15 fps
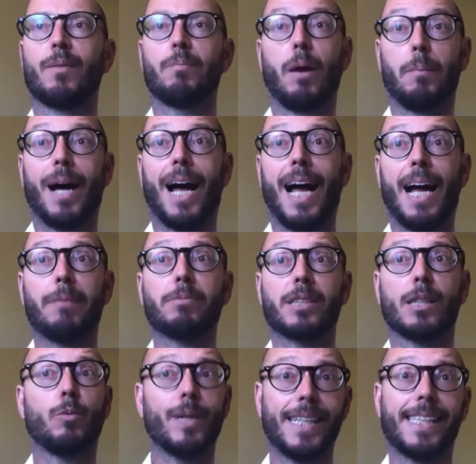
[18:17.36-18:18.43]
But perhaps
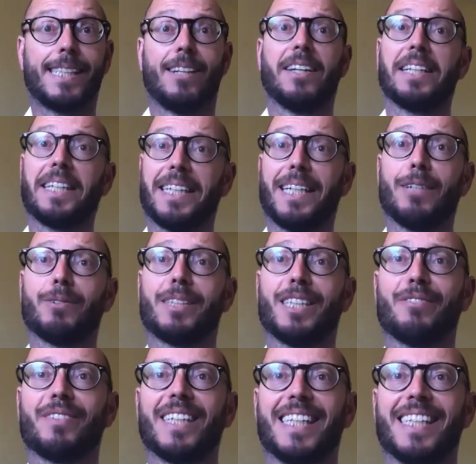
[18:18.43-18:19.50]
are we slightly guilty
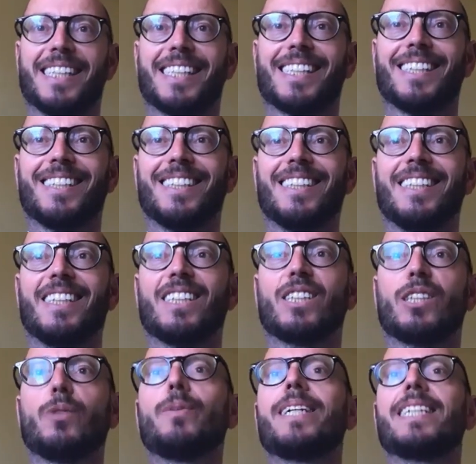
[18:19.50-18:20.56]
of this?
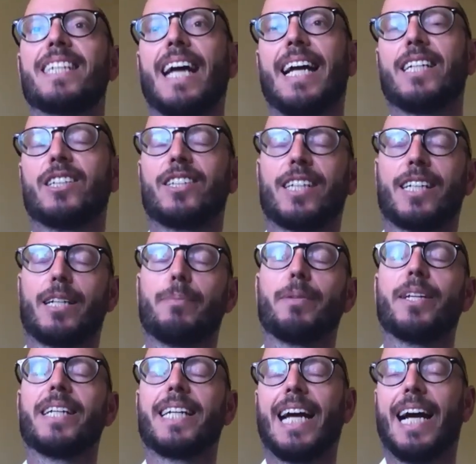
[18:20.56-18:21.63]
Do we tend to
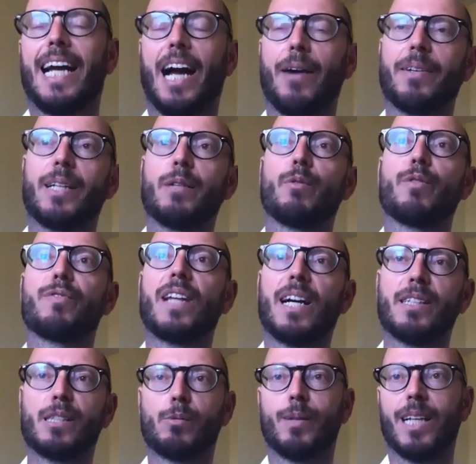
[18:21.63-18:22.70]
communicate only with
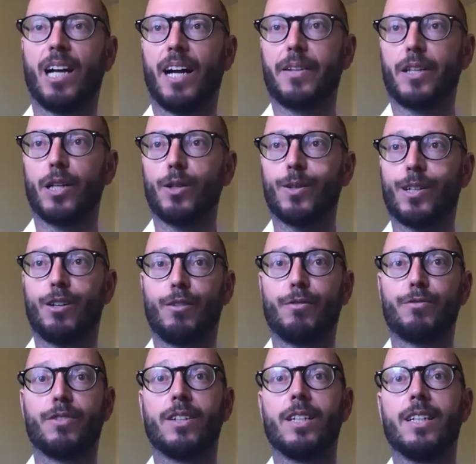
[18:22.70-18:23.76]
those we like the look
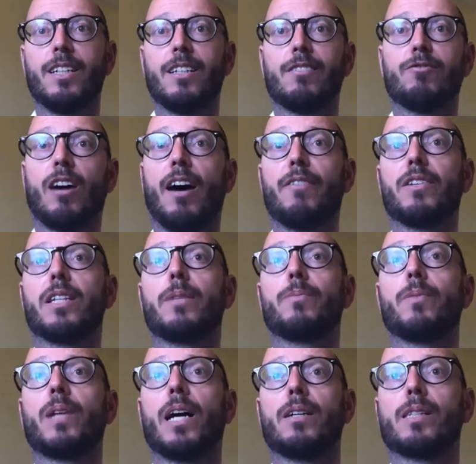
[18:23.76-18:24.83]
of, rather
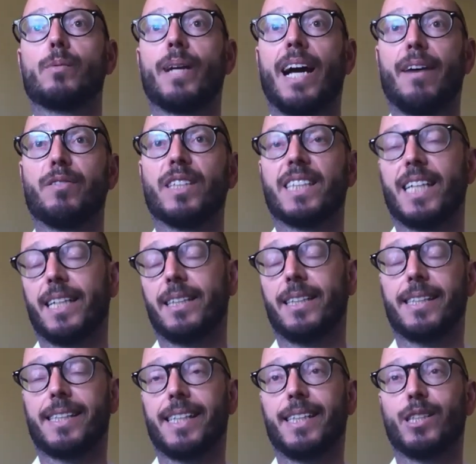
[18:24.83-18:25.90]
than those we have a
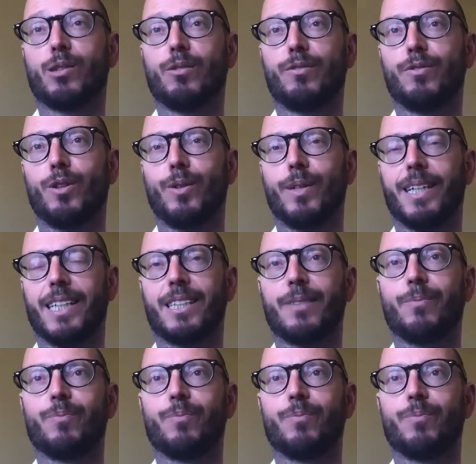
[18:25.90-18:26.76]
tendency to avoid?